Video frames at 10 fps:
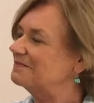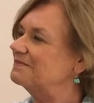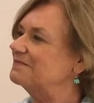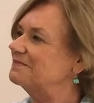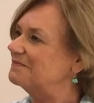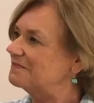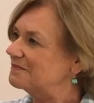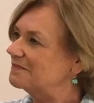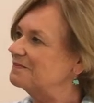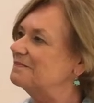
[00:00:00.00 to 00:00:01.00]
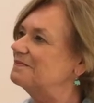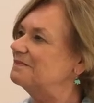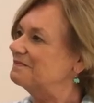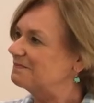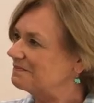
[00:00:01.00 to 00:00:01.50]

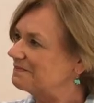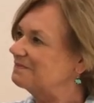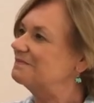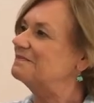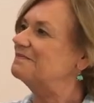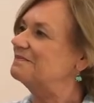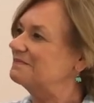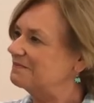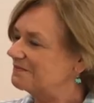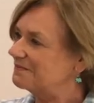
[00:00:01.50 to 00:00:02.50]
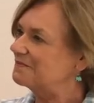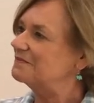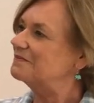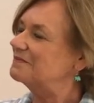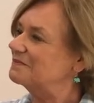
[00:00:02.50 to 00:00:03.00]

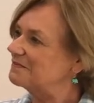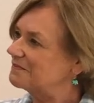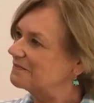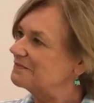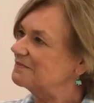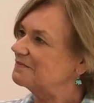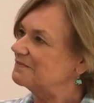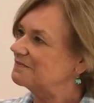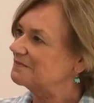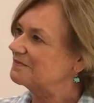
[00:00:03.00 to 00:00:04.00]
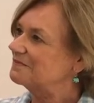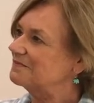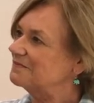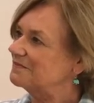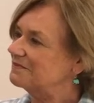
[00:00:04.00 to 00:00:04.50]

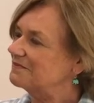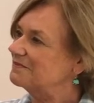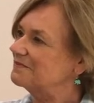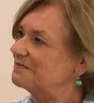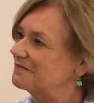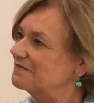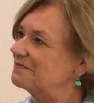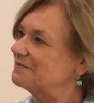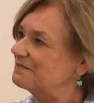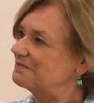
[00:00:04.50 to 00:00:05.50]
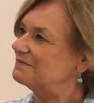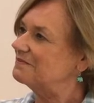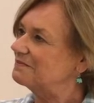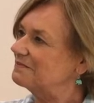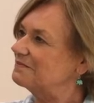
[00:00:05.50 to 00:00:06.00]

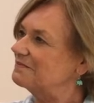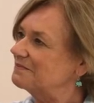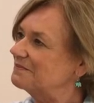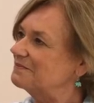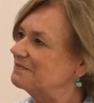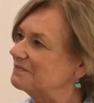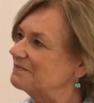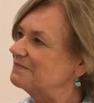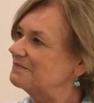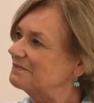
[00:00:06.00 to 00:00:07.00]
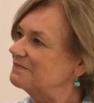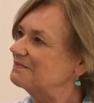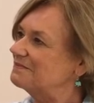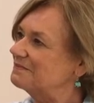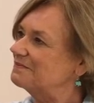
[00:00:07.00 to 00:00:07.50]

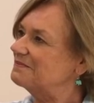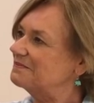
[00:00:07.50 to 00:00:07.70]
(silent)